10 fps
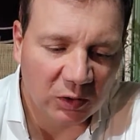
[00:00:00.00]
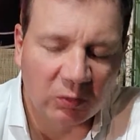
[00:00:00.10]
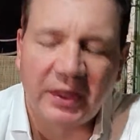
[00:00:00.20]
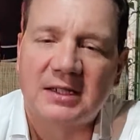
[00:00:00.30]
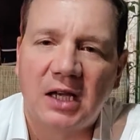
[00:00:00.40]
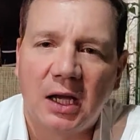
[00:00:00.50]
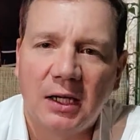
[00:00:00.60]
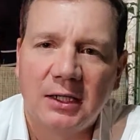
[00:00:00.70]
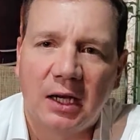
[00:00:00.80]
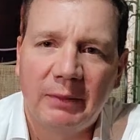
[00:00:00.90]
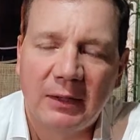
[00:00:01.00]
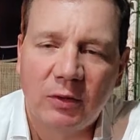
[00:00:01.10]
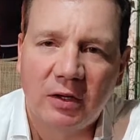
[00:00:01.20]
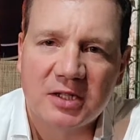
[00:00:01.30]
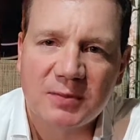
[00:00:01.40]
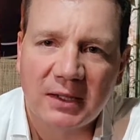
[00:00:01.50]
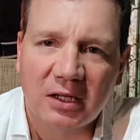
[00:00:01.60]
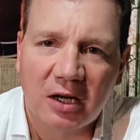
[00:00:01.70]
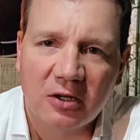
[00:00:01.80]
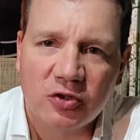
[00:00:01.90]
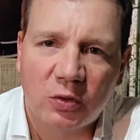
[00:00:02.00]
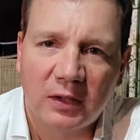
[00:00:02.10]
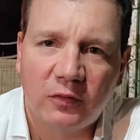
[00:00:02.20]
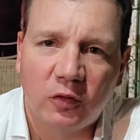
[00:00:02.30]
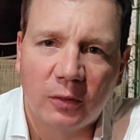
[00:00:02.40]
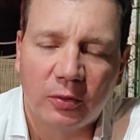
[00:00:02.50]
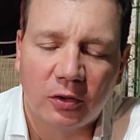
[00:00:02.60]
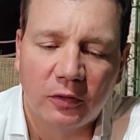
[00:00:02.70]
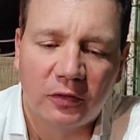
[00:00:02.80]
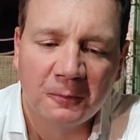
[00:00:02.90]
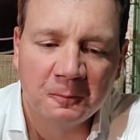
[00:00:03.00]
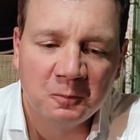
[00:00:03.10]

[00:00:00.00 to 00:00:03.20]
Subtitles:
And with that tongue numbing, we would expect 124 proof